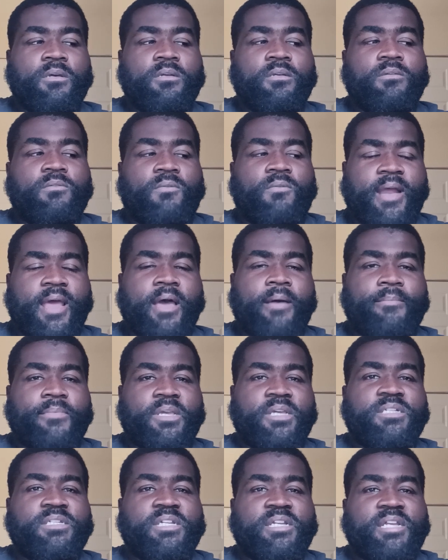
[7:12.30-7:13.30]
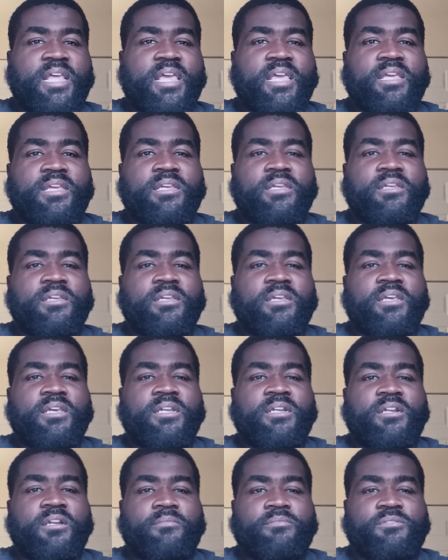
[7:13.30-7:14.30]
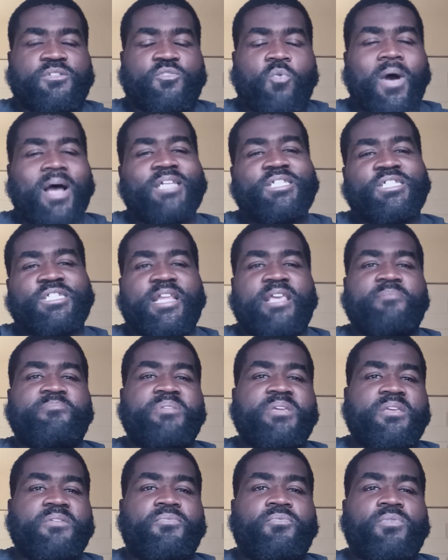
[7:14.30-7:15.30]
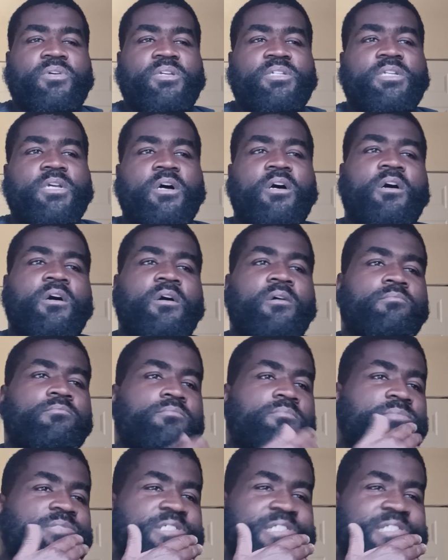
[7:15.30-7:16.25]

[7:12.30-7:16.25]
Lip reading: rap, and then they ended up squashing their beef when